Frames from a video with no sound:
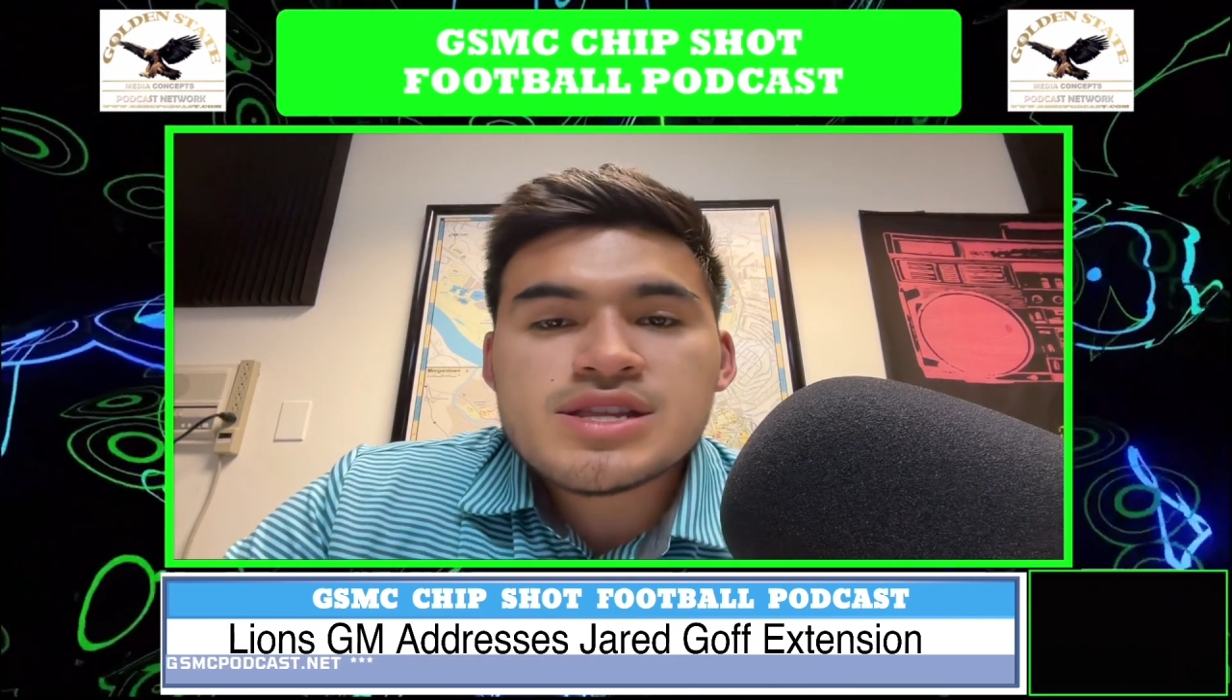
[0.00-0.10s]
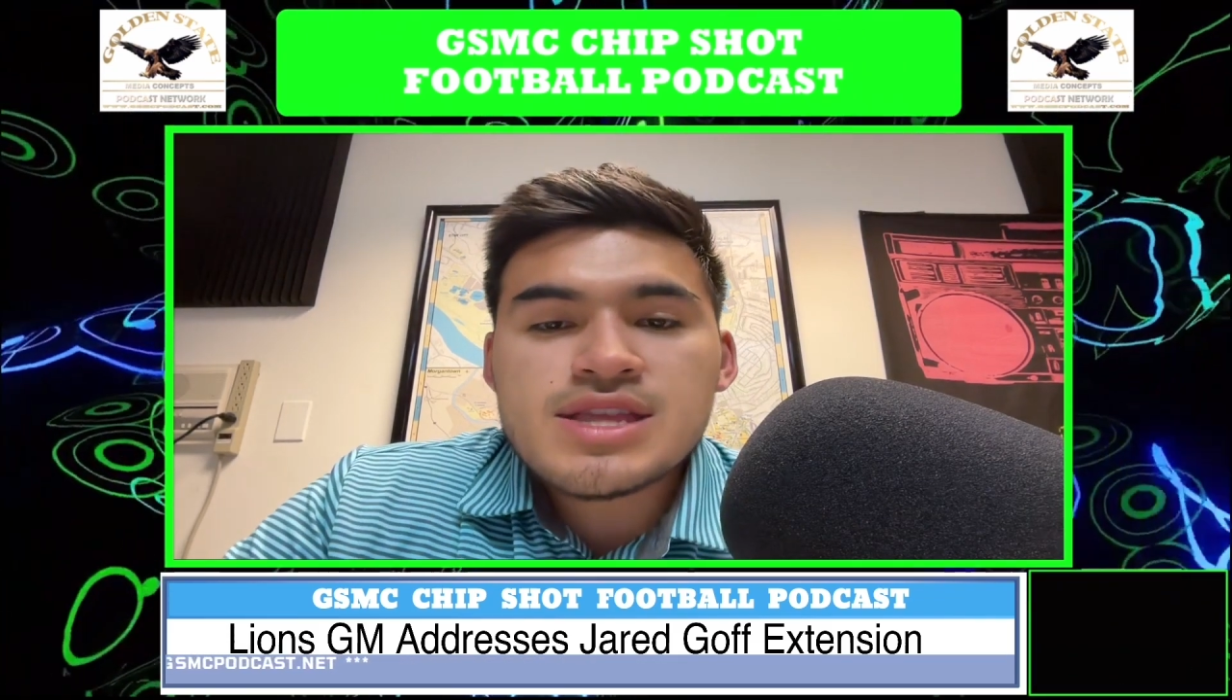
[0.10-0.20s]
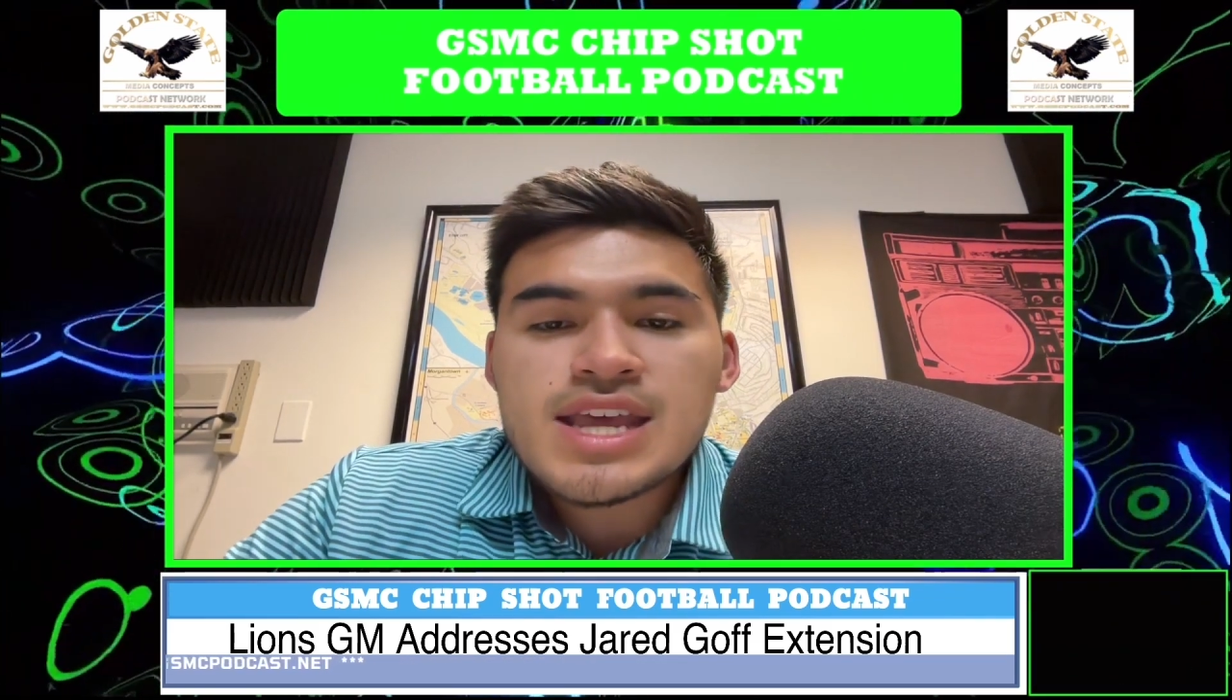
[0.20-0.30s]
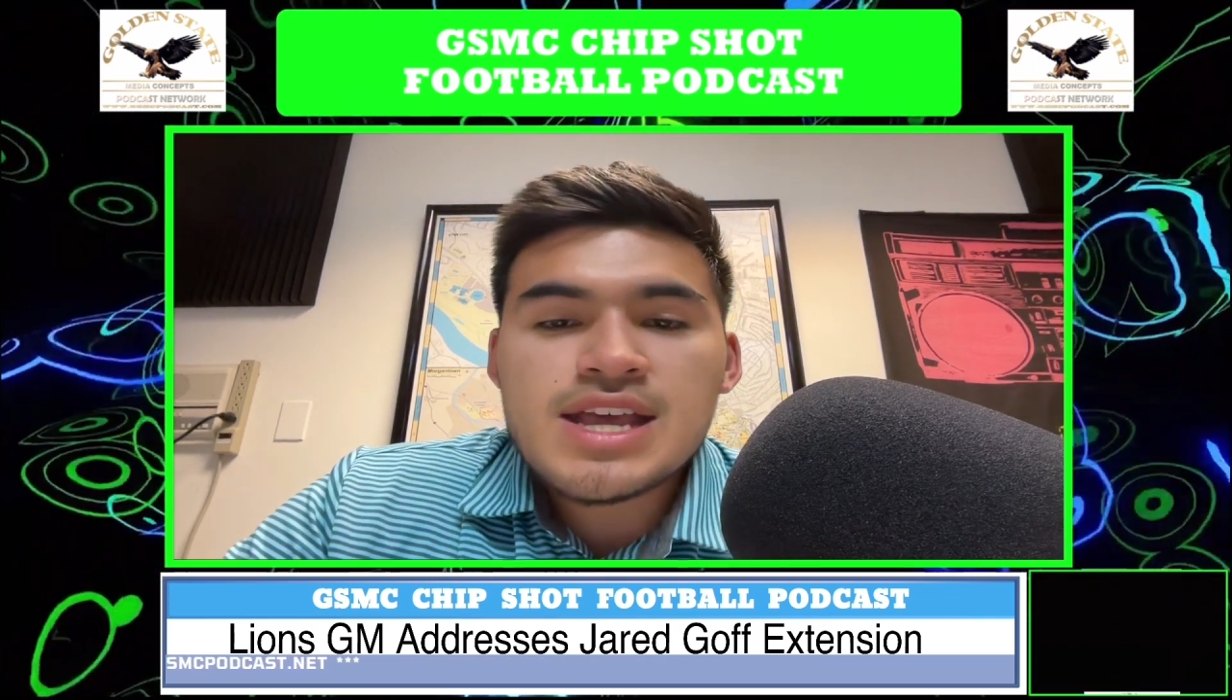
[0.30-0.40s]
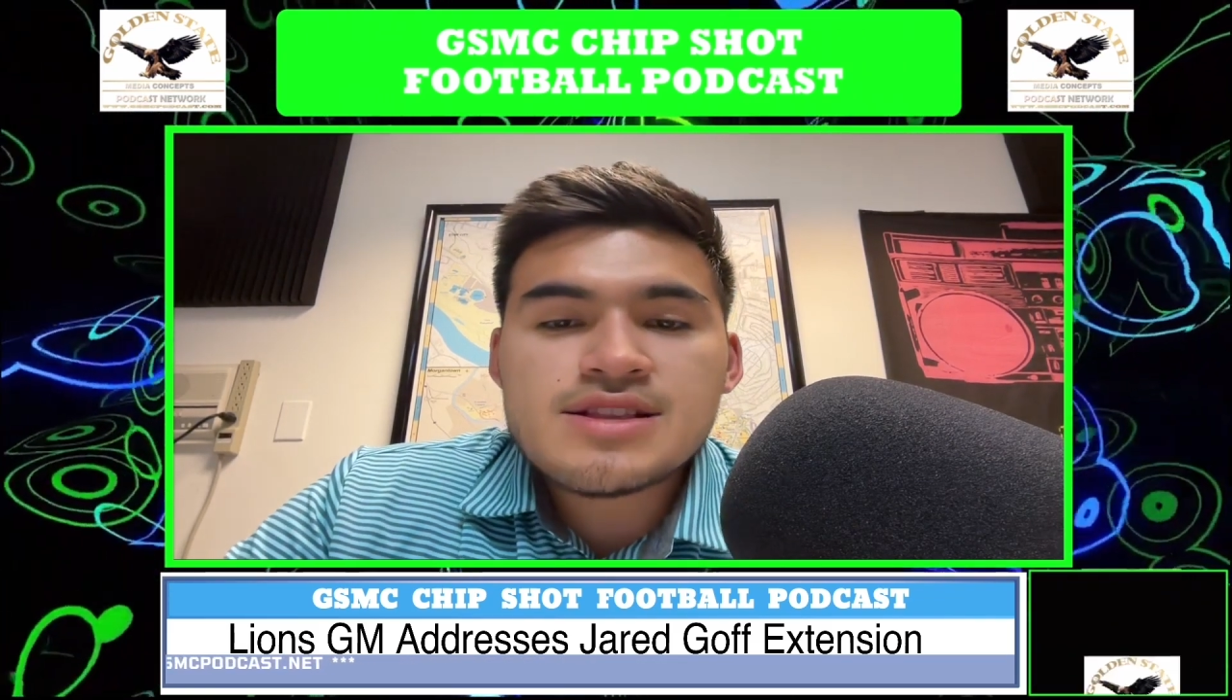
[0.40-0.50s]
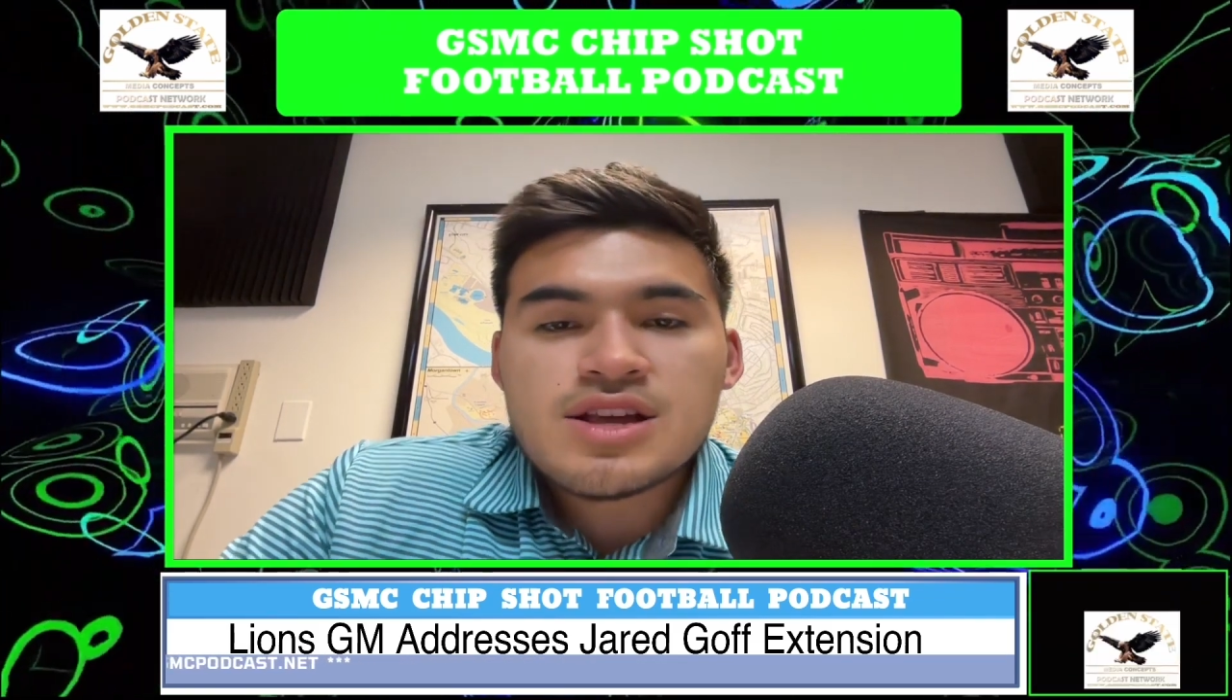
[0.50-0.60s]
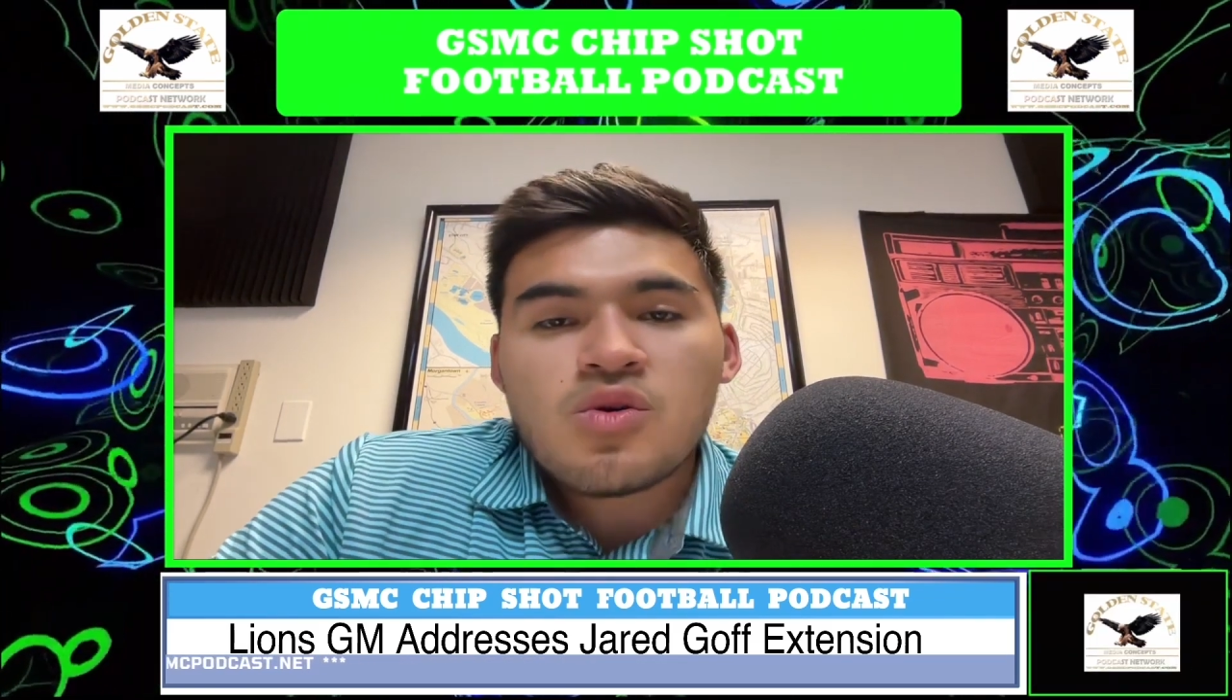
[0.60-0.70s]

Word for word: needs and